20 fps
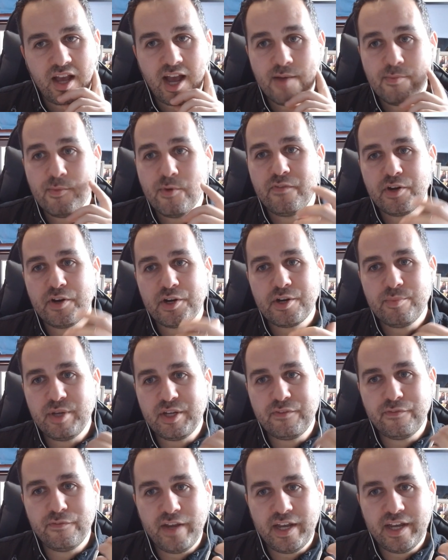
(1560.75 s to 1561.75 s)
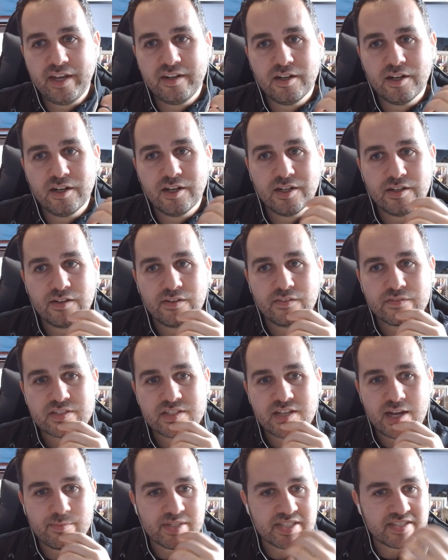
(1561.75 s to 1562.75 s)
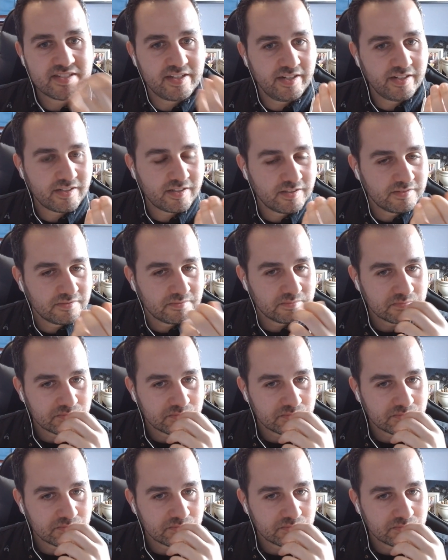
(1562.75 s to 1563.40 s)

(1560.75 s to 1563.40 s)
I'm a very big fan of Simon Sinek.